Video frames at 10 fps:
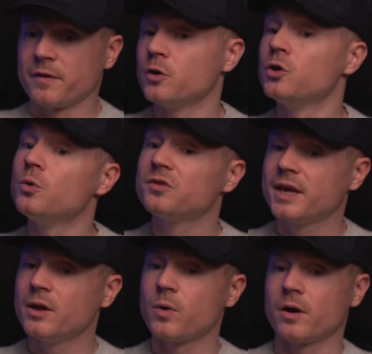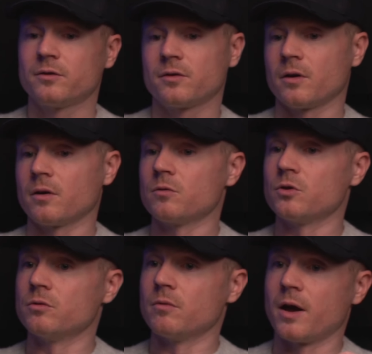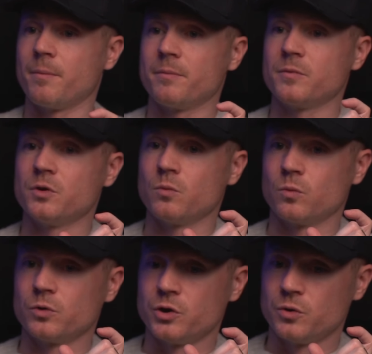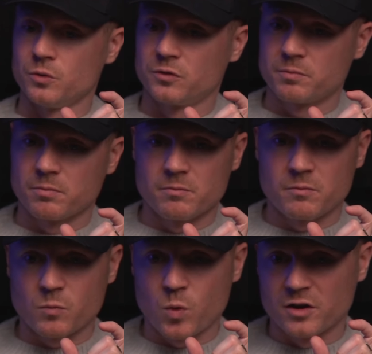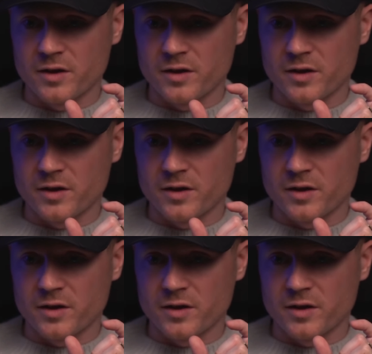use keywords that use words